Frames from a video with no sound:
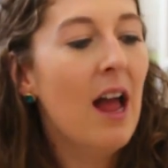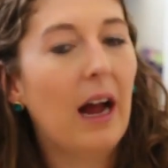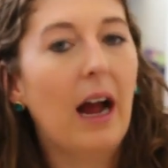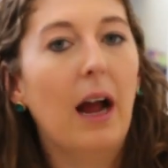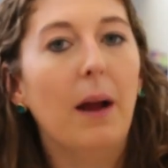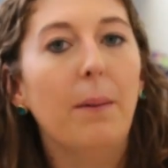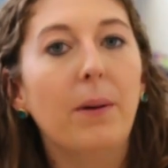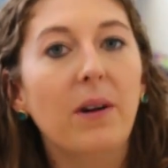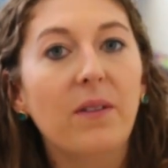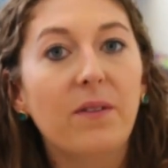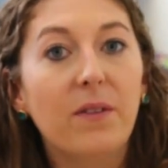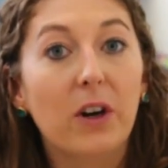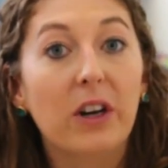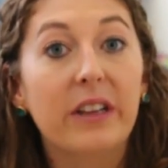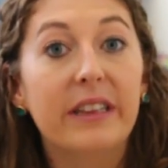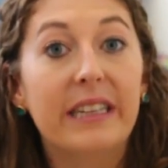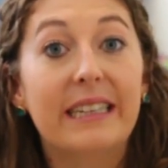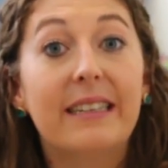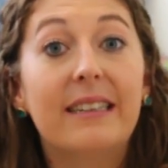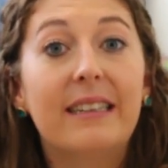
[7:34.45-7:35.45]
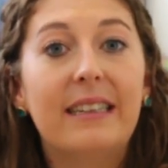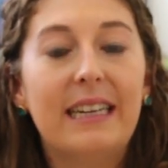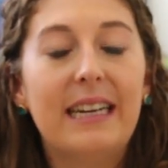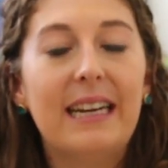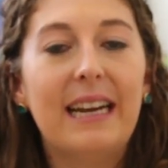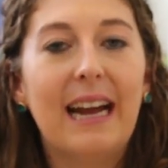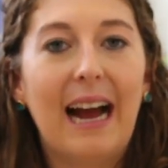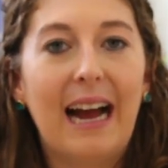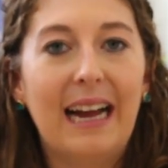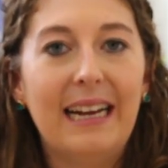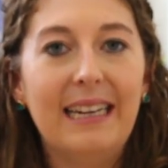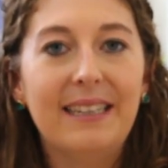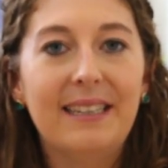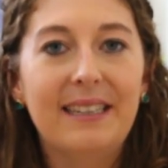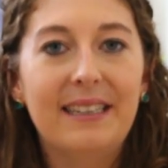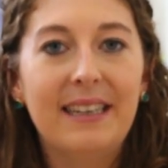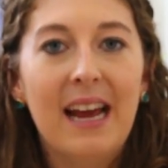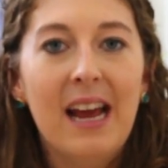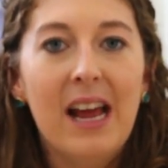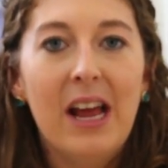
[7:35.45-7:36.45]
I prefer this tea
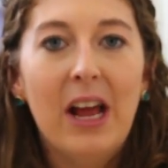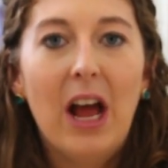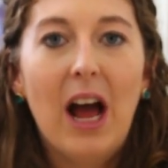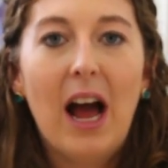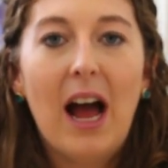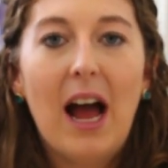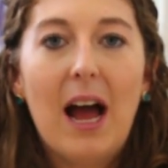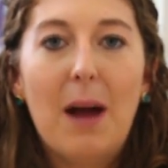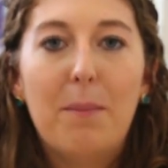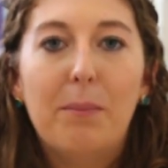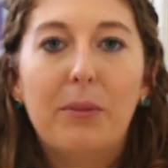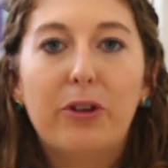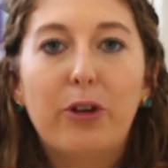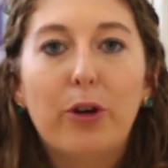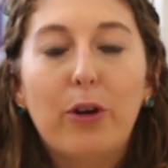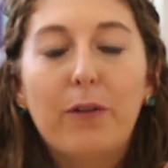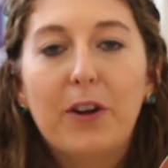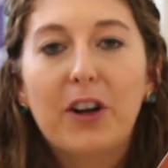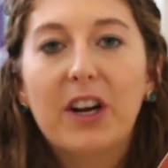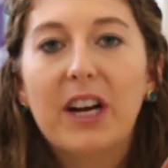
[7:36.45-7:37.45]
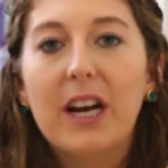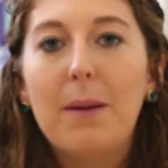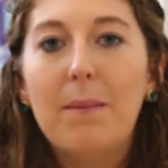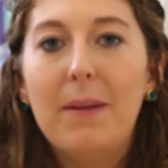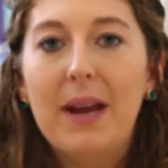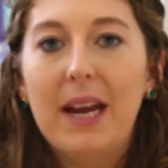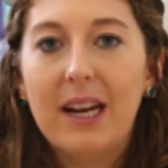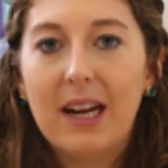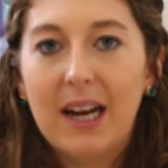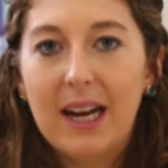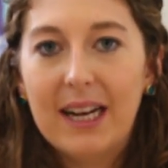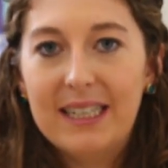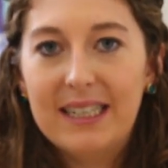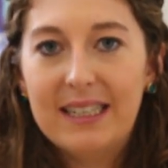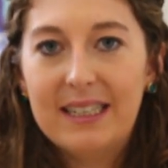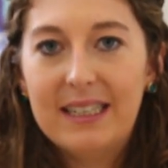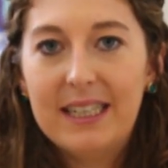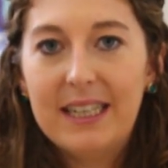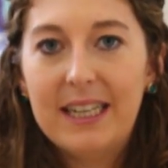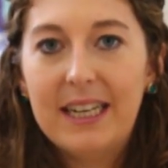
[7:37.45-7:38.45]
iced, so if you're gonna make
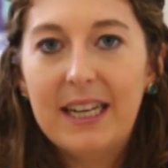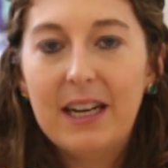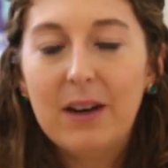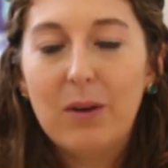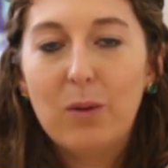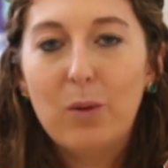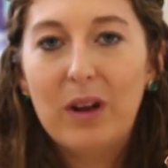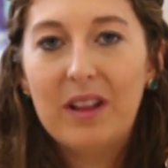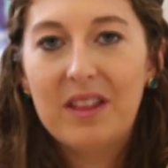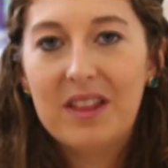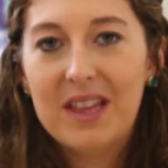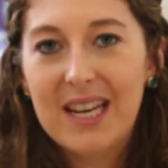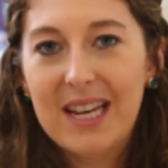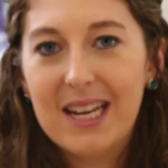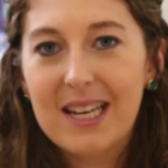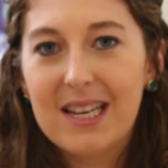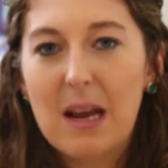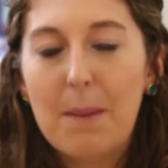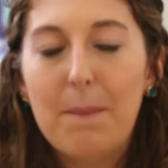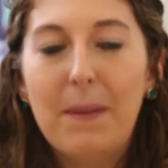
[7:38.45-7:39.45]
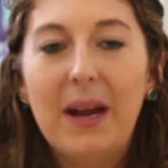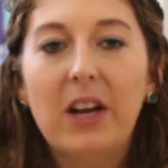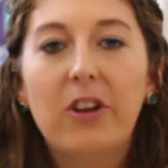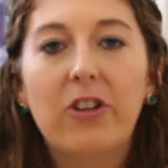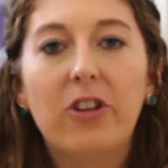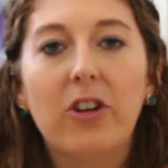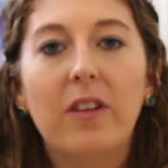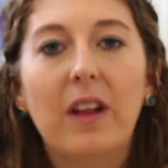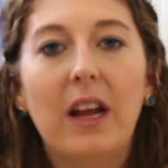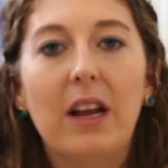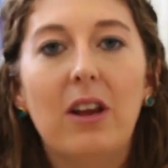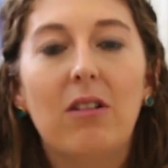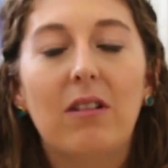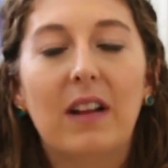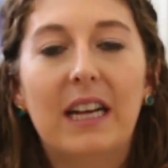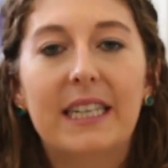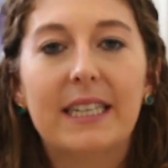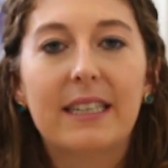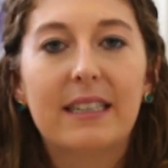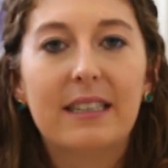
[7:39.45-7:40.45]
iced tea with this, make sure that you
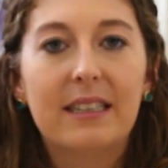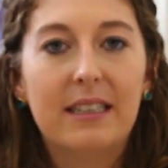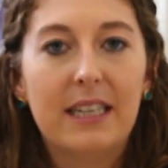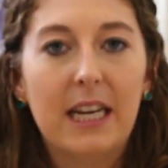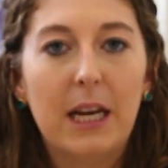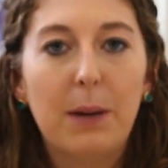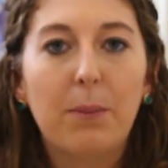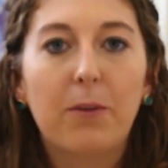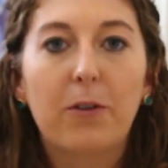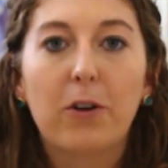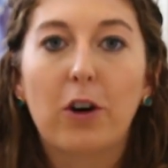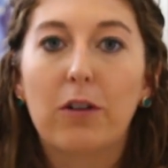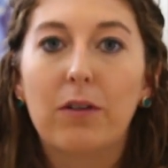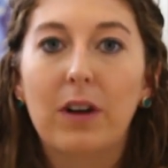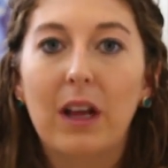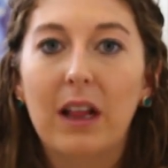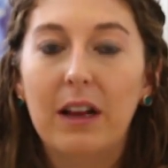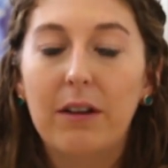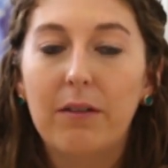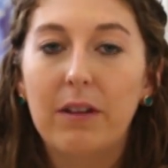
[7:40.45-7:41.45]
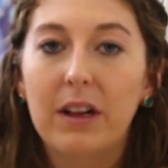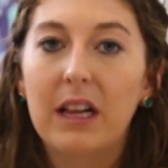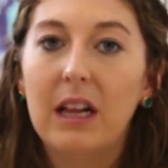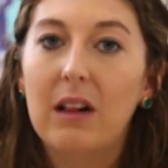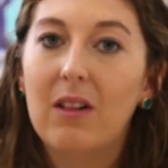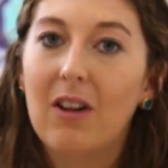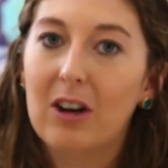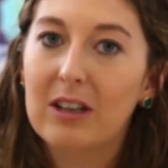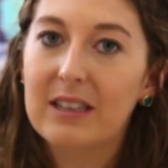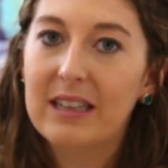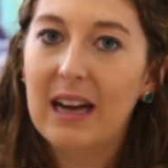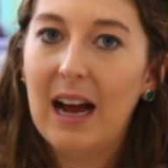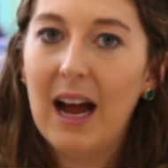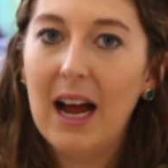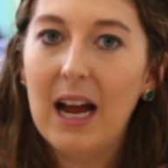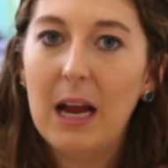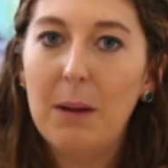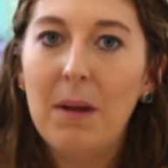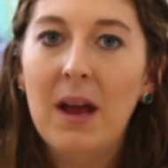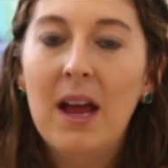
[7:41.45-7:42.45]
let it steep for a really, really long
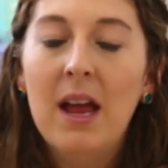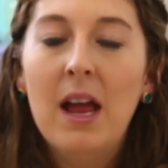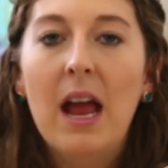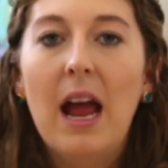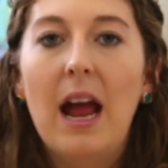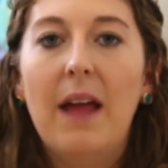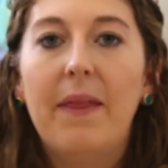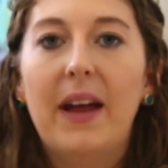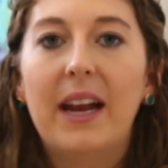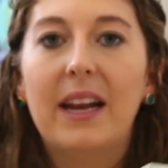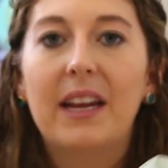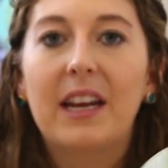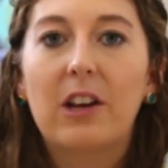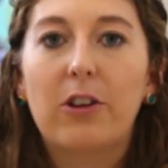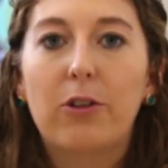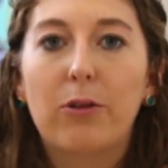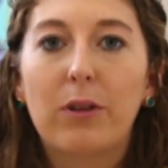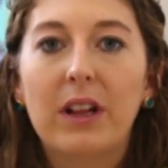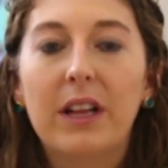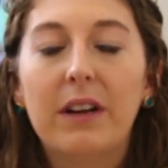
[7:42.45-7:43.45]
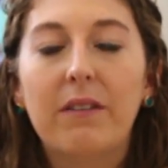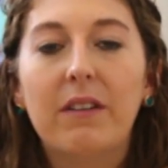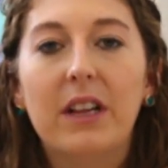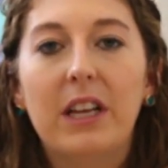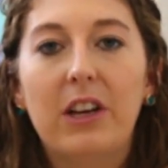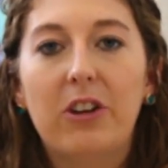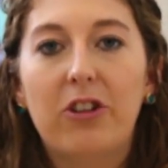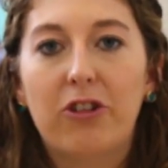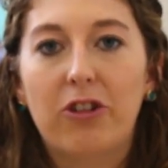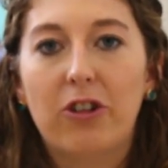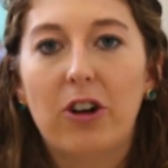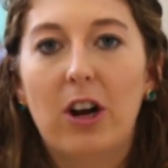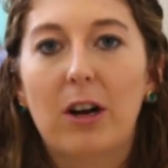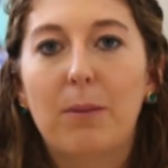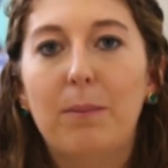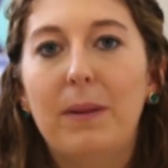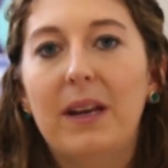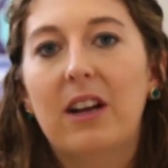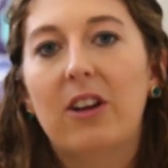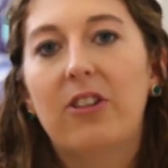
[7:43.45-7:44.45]
time and that it gets really, really
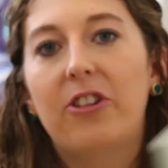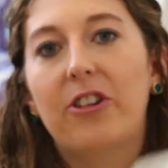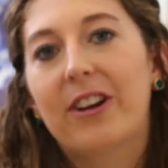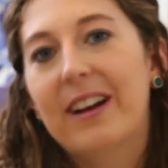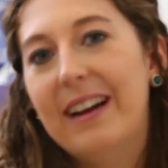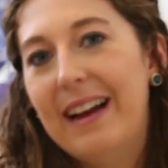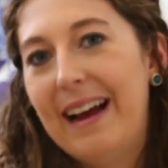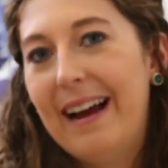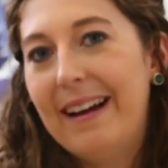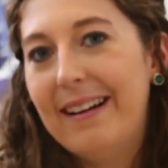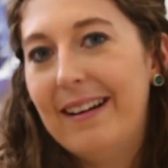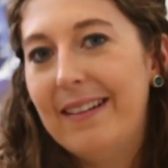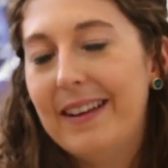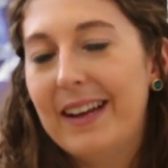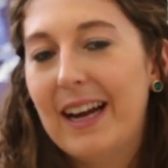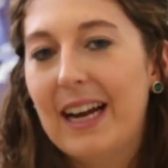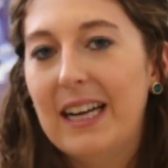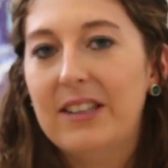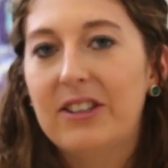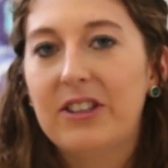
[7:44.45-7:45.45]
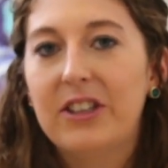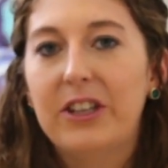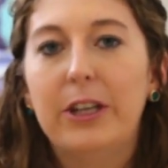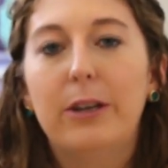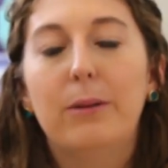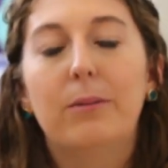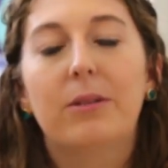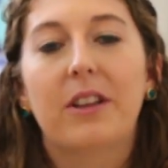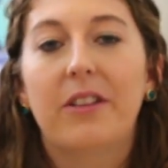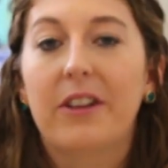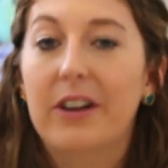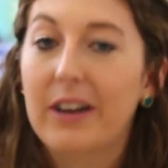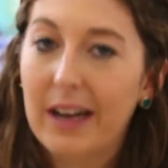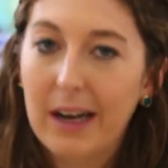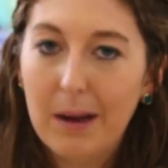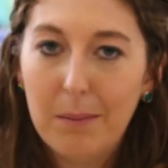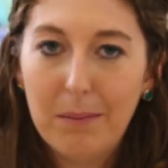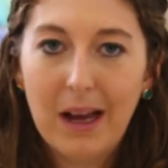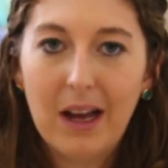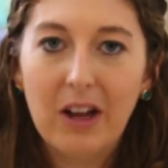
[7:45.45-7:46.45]
strong, because you're gonna add in the ice cubes and they're
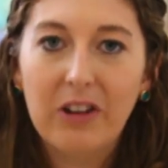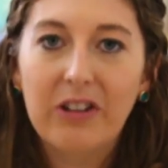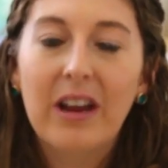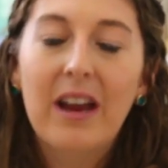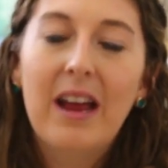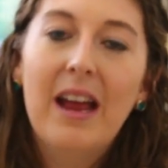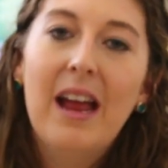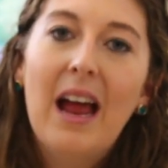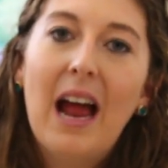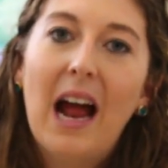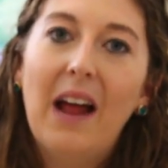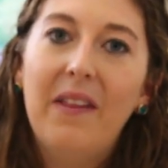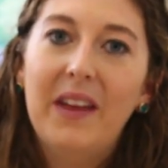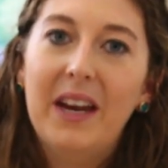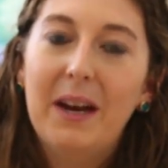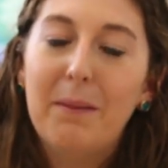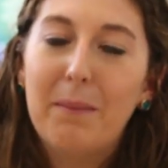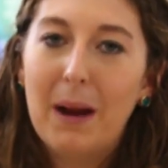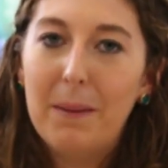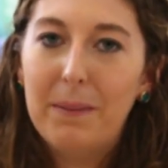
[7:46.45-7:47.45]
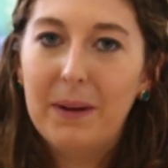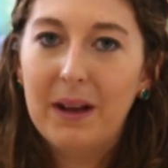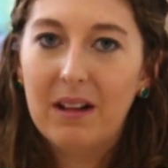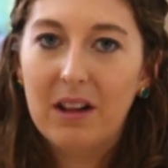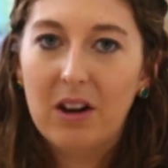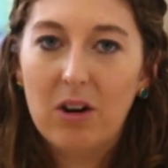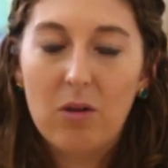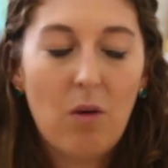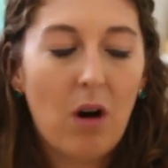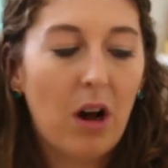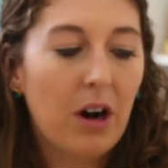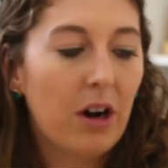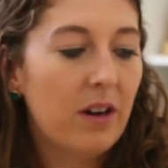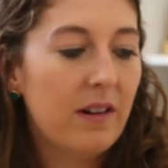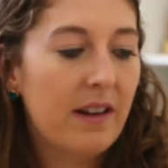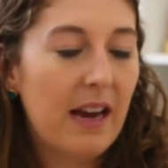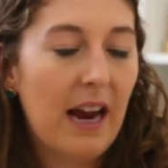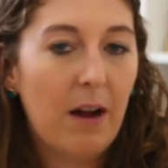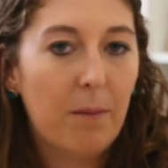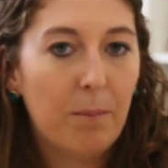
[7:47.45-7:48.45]
gonna melt, and then it might be a little
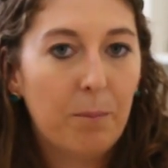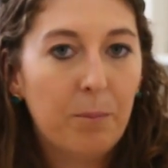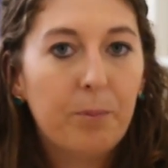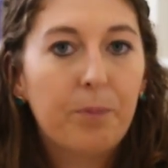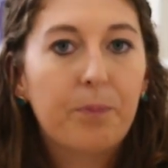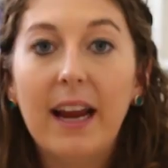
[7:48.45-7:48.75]
watered down.